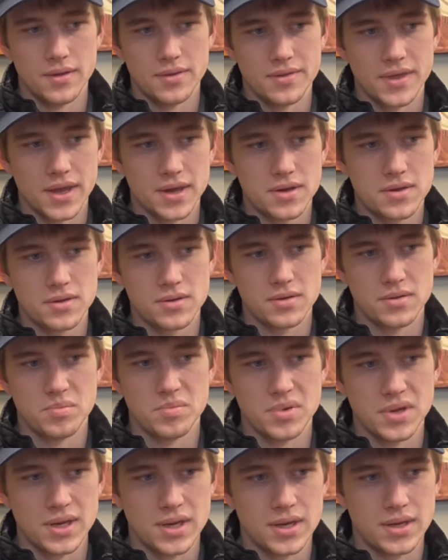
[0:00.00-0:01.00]
that could
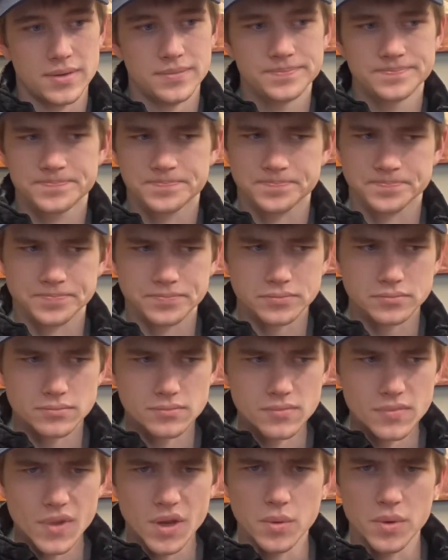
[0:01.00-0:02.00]
be
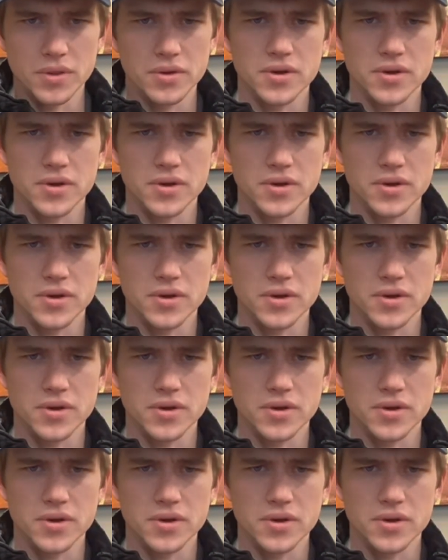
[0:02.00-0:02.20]
whether